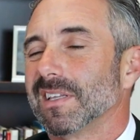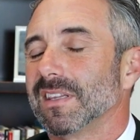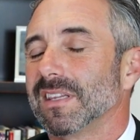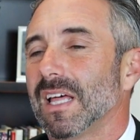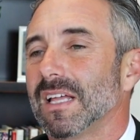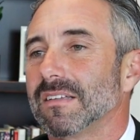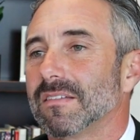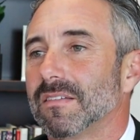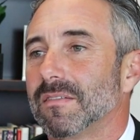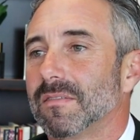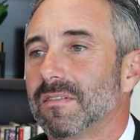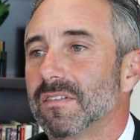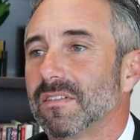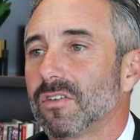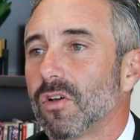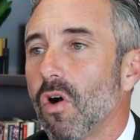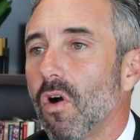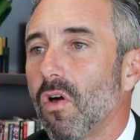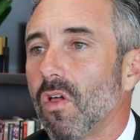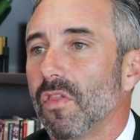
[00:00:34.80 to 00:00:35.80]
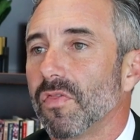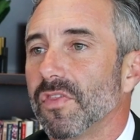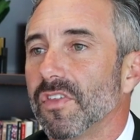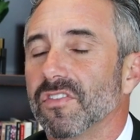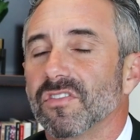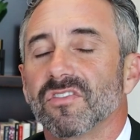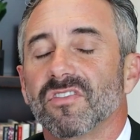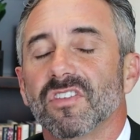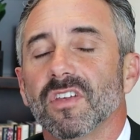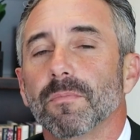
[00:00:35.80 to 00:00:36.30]
let's call it
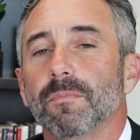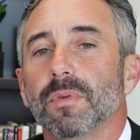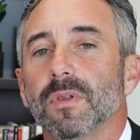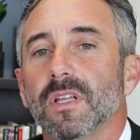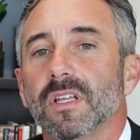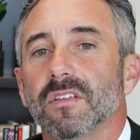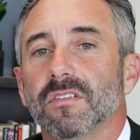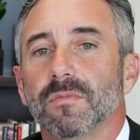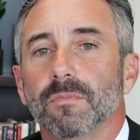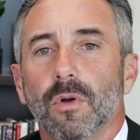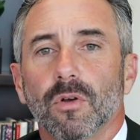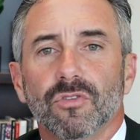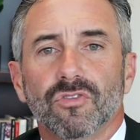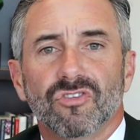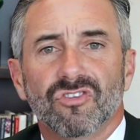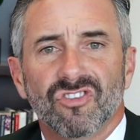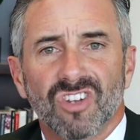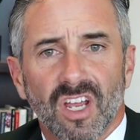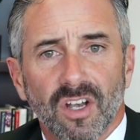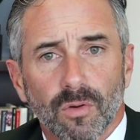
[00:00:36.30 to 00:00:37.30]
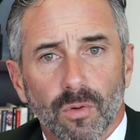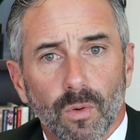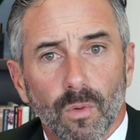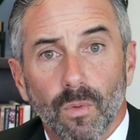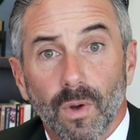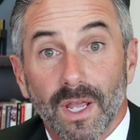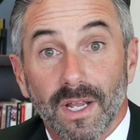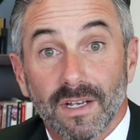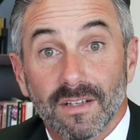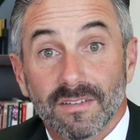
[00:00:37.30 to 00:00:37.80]
the simplest, most general
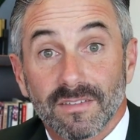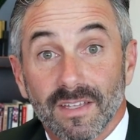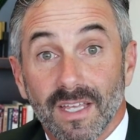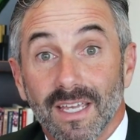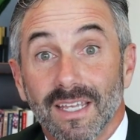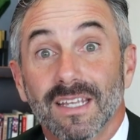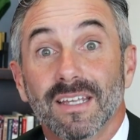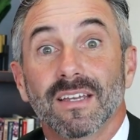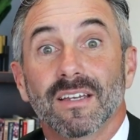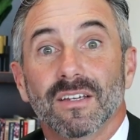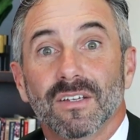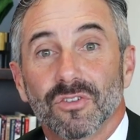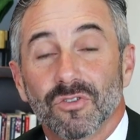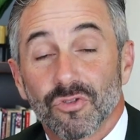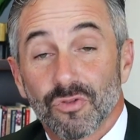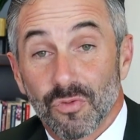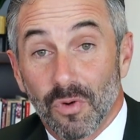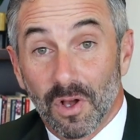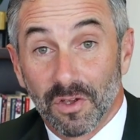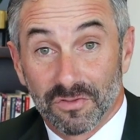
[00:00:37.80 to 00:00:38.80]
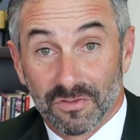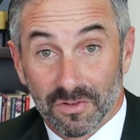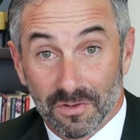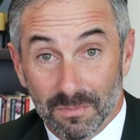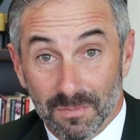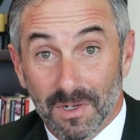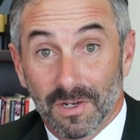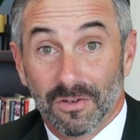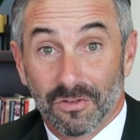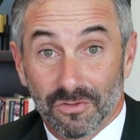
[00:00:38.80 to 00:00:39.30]
way to say trust
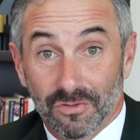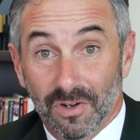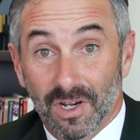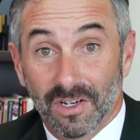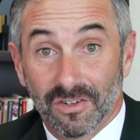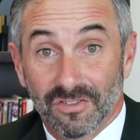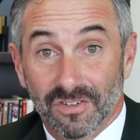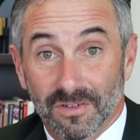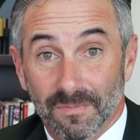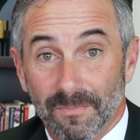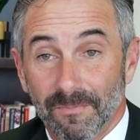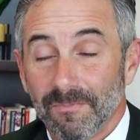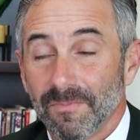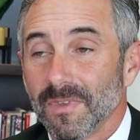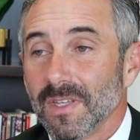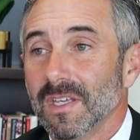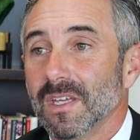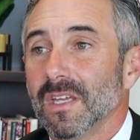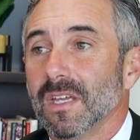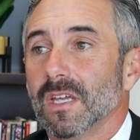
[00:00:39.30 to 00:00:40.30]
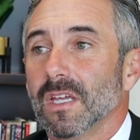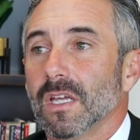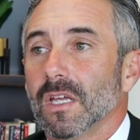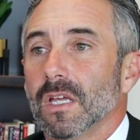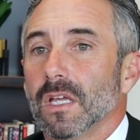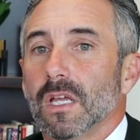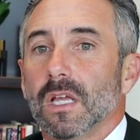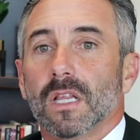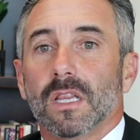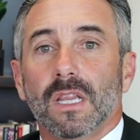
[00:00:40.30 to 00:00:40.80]
administration.
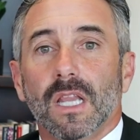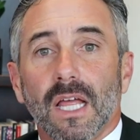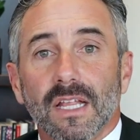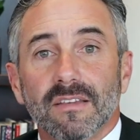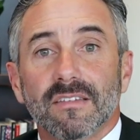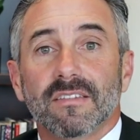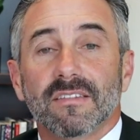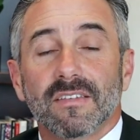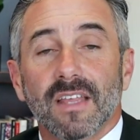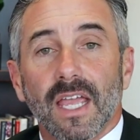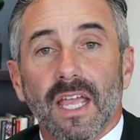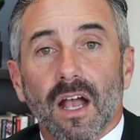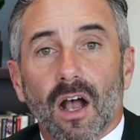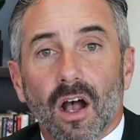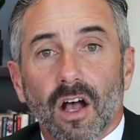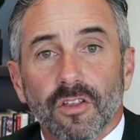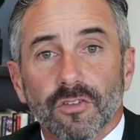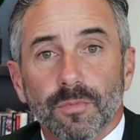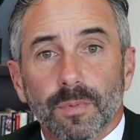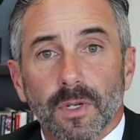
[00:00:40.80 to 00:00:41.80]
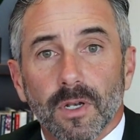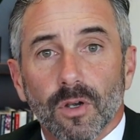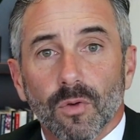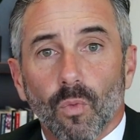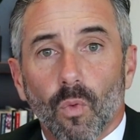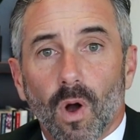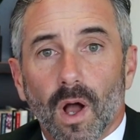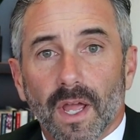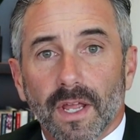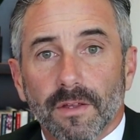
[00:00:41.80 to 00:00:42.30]
Let's say a husband
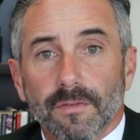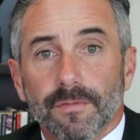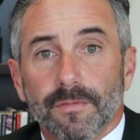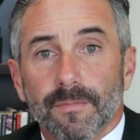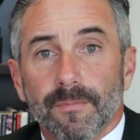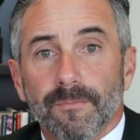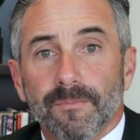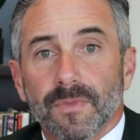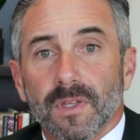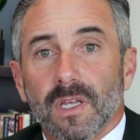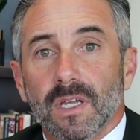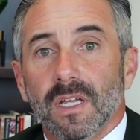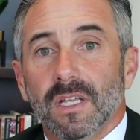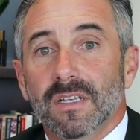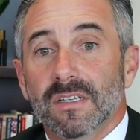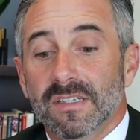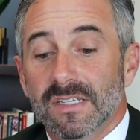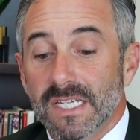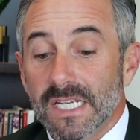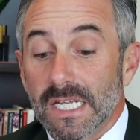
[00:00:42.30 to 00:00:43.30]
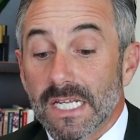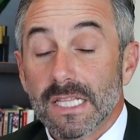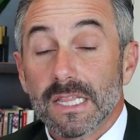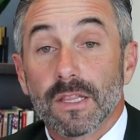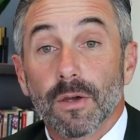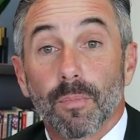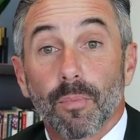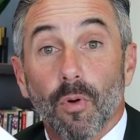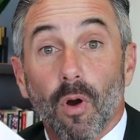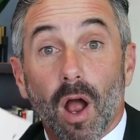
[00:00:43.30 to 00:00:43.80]
and wife deed
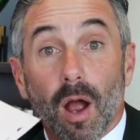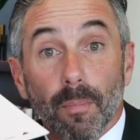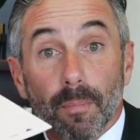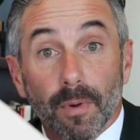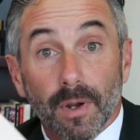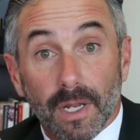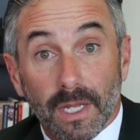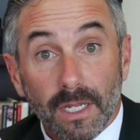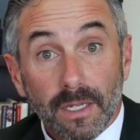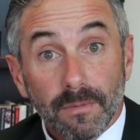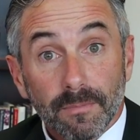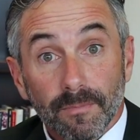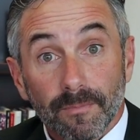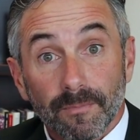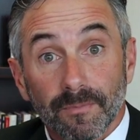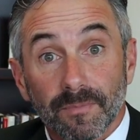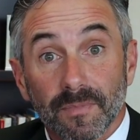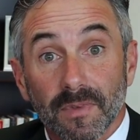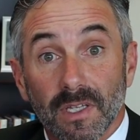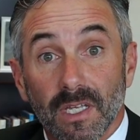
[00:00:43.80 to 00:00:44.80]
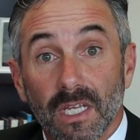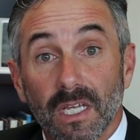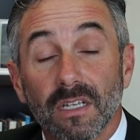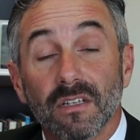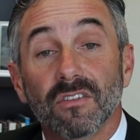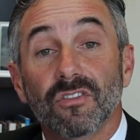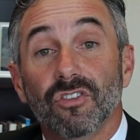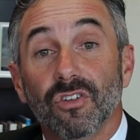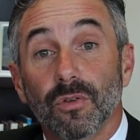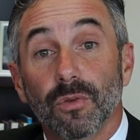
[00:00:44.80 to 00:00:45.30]
the property
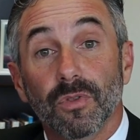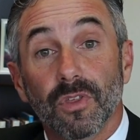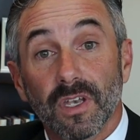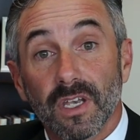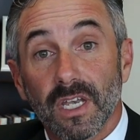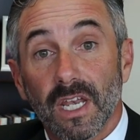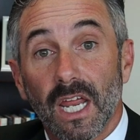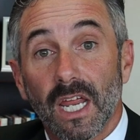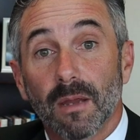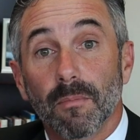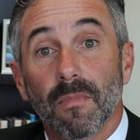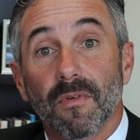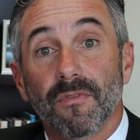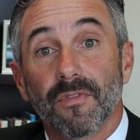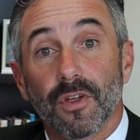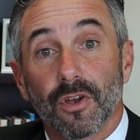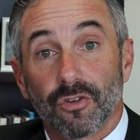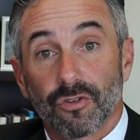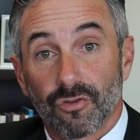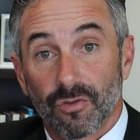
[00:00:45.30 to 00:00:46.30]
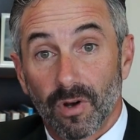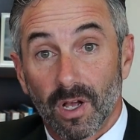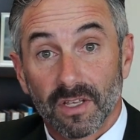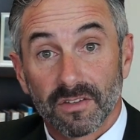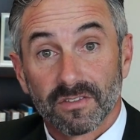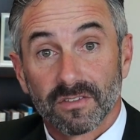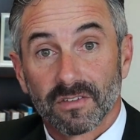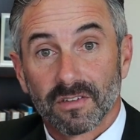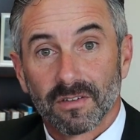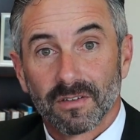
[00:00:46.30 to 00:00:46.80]
into the name of their
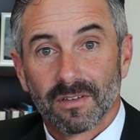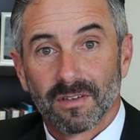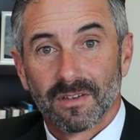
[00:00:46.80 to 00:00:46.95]
trust.